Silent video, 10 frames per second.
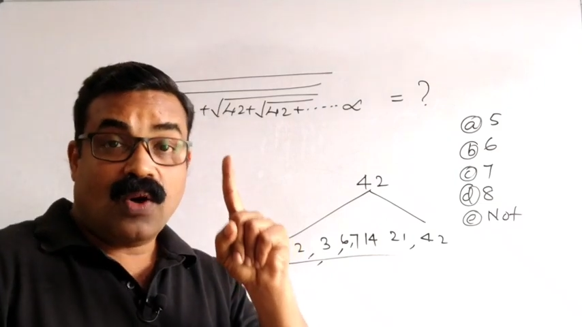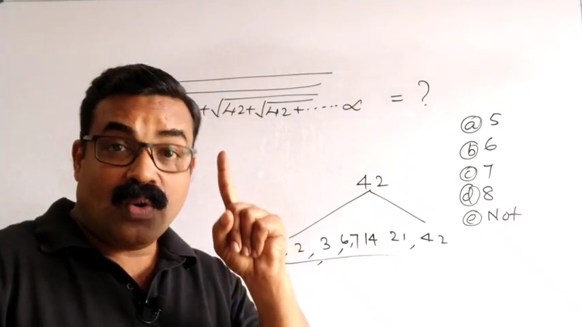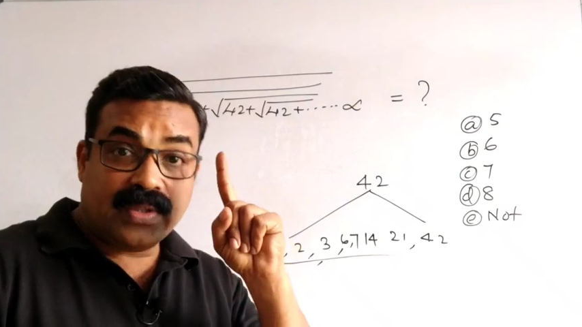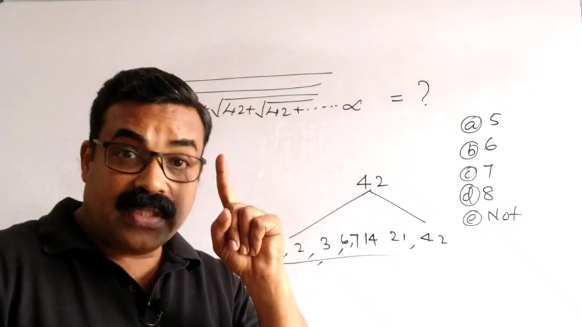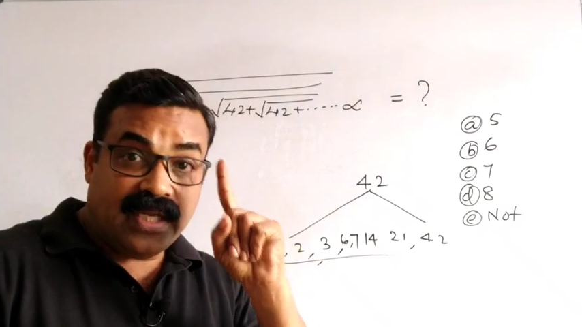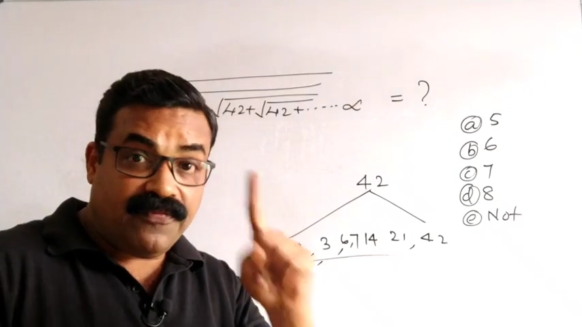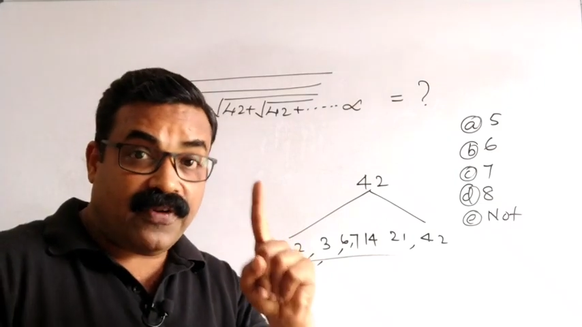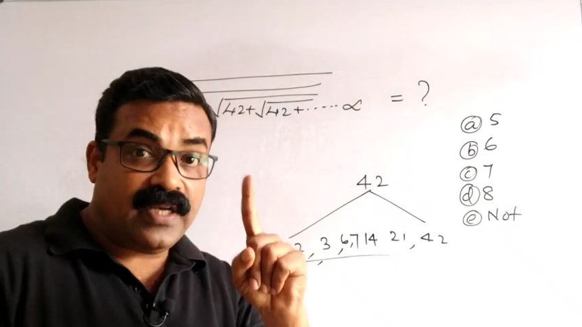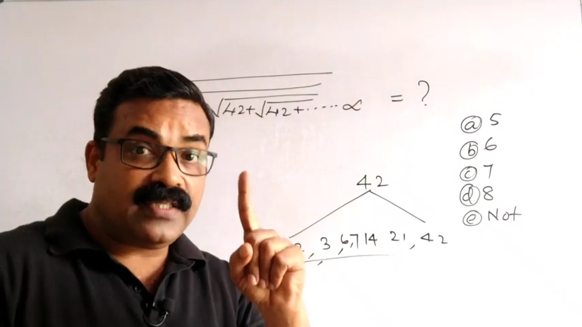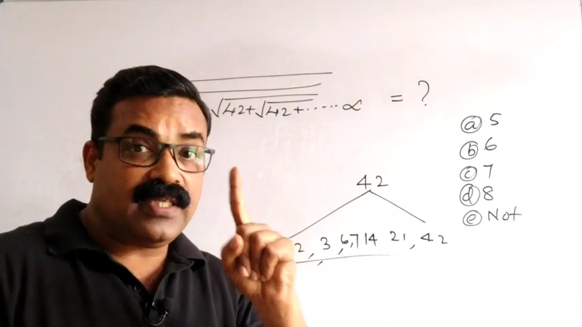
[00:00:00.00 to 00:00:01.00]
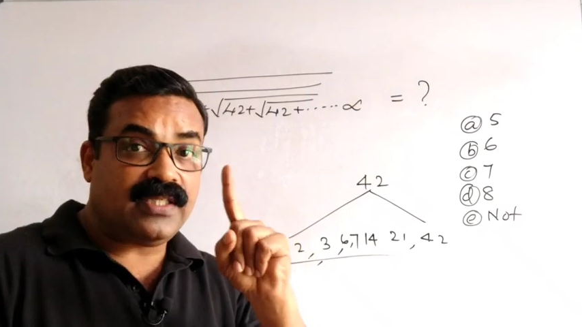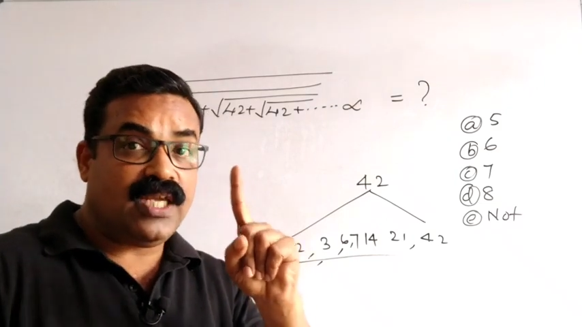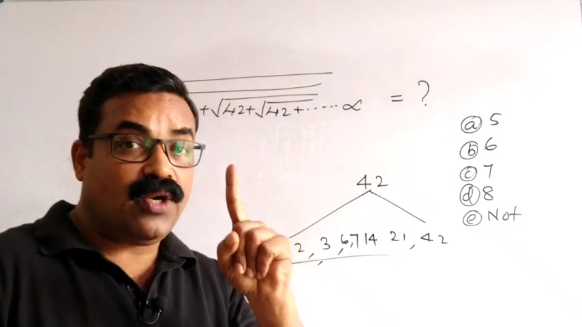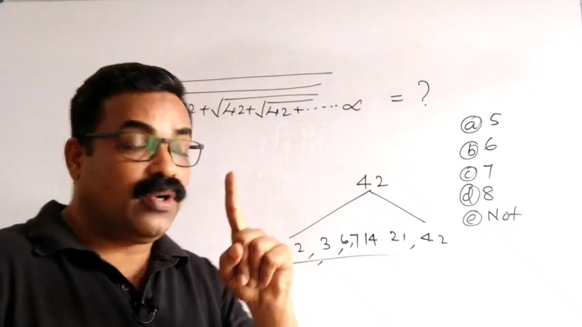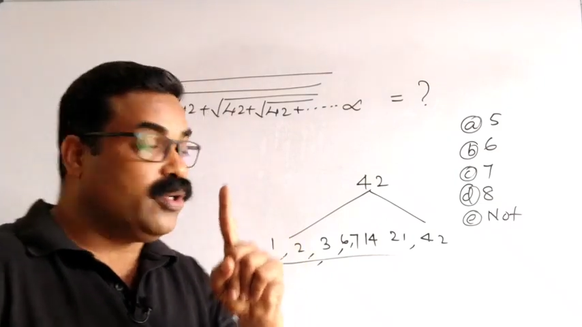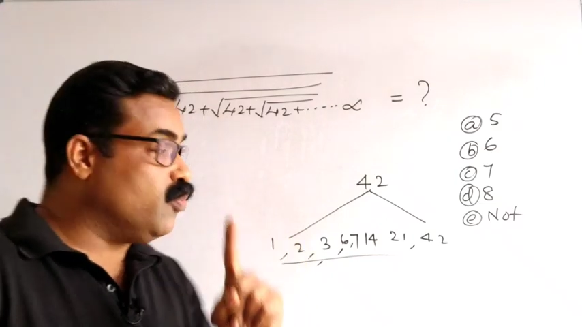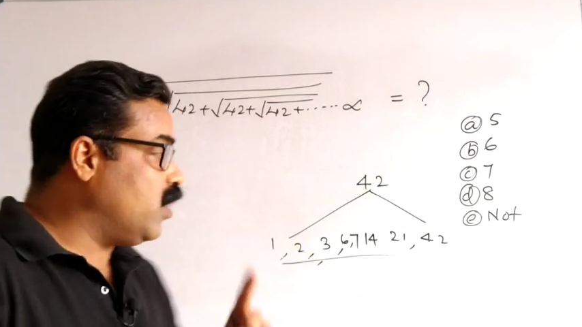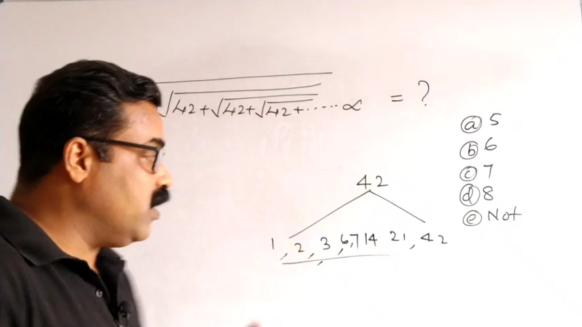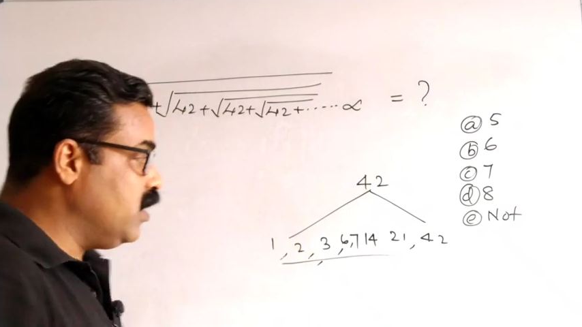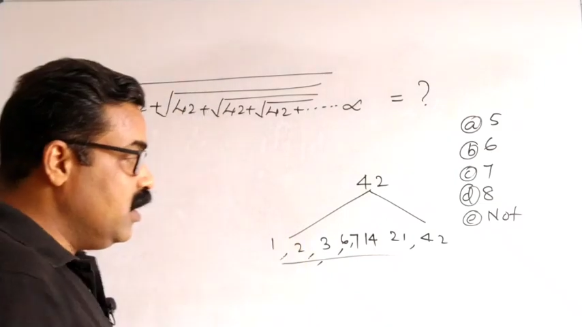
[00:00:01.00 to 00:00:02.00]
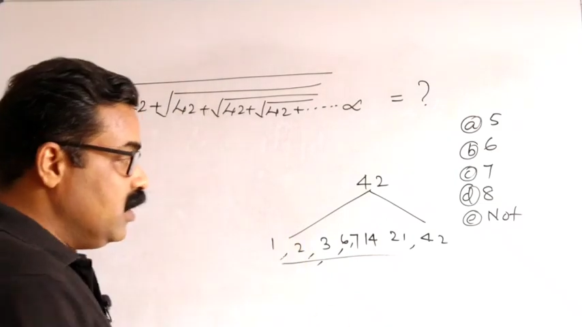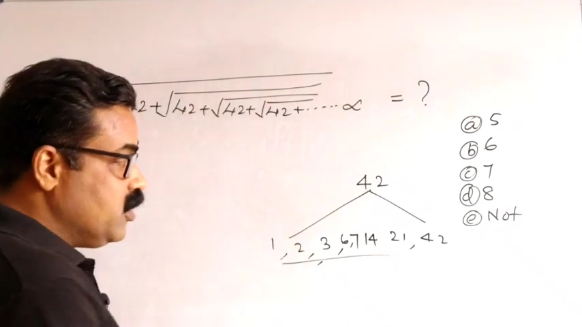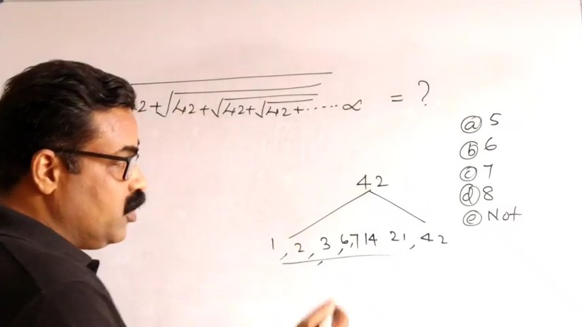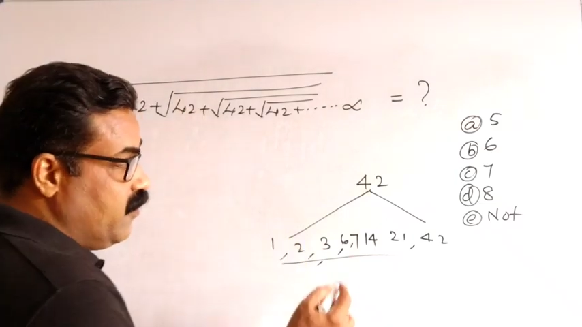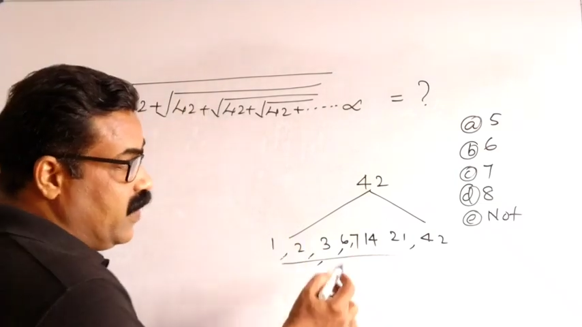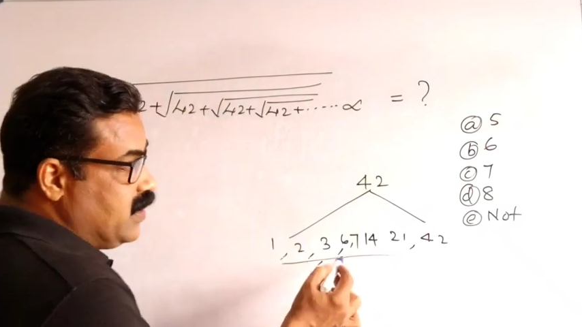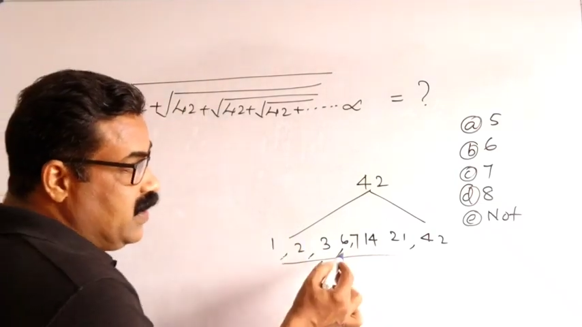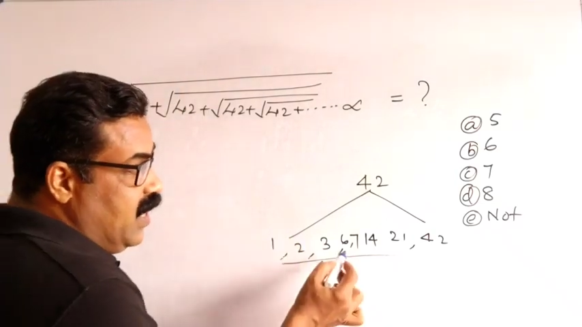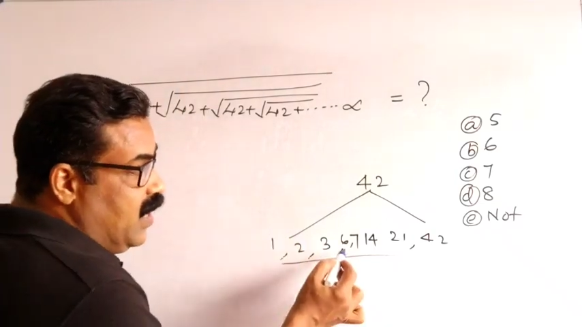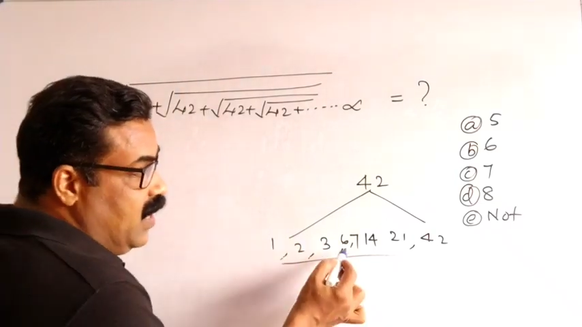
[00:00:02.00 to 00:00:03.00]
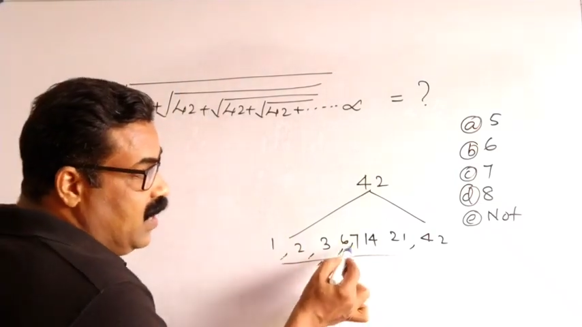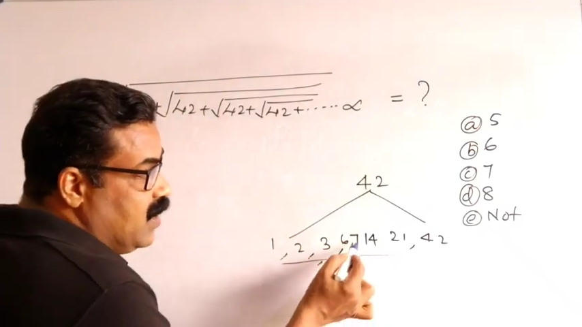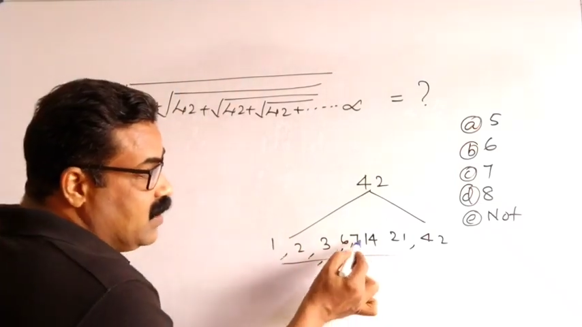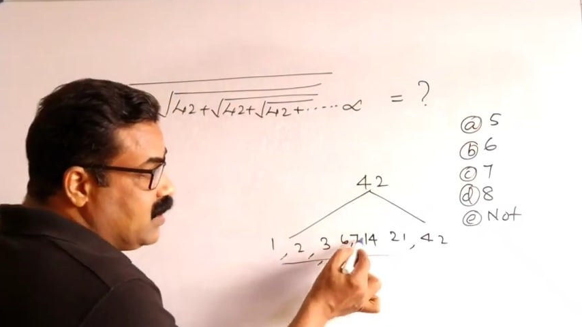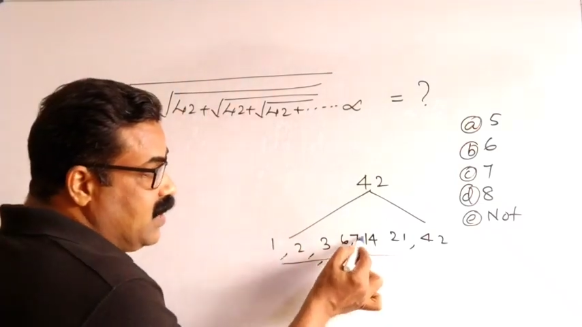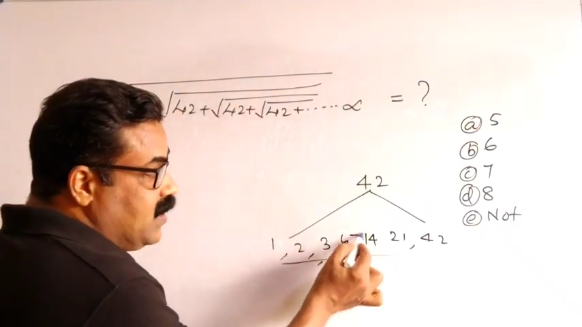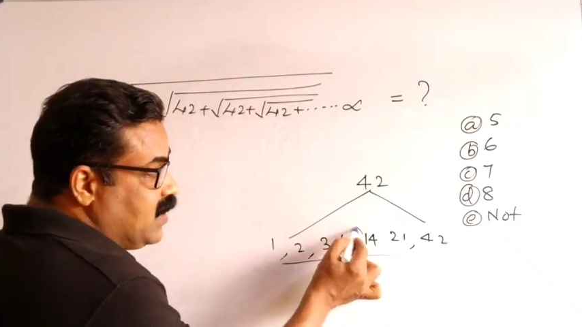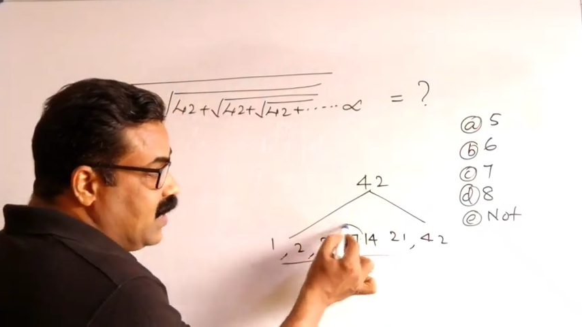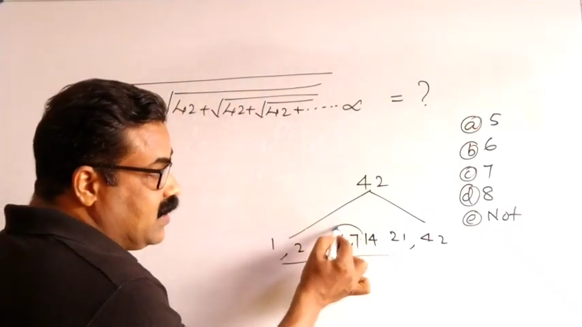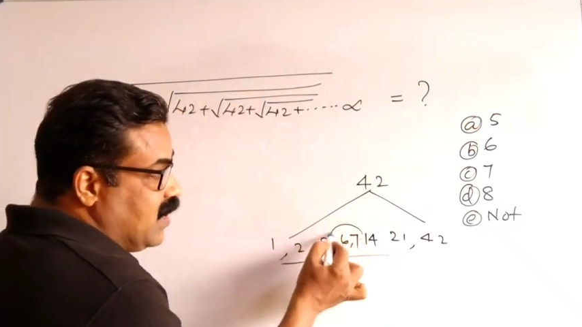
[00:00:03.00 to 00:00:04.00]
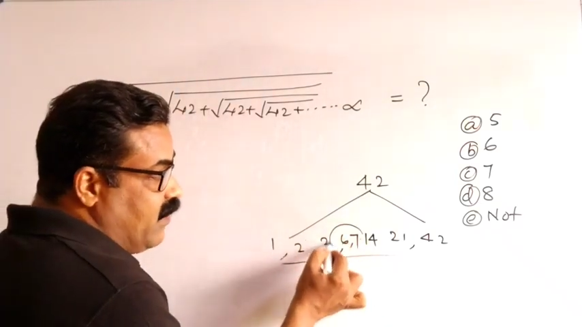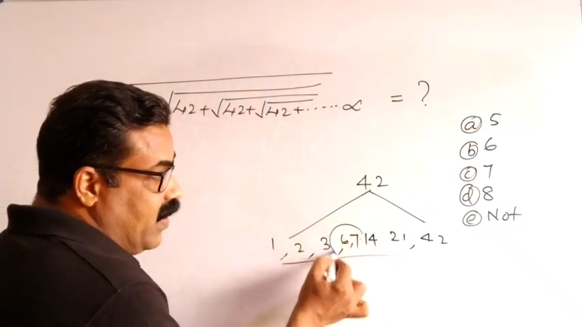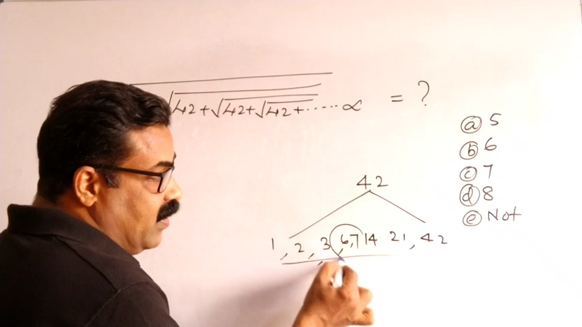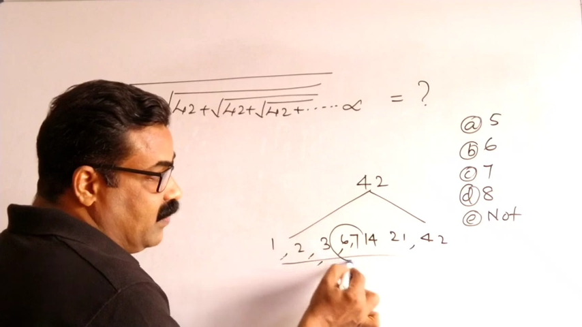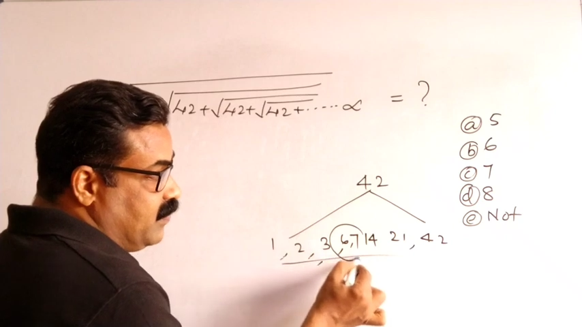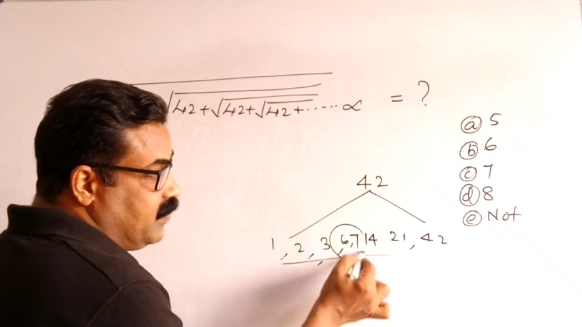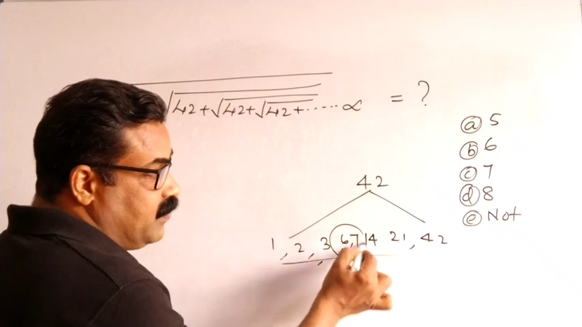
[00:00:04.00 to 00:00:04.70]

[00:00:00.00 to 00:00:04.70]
Whose difference is equal to 1. So if I see 6 and 7,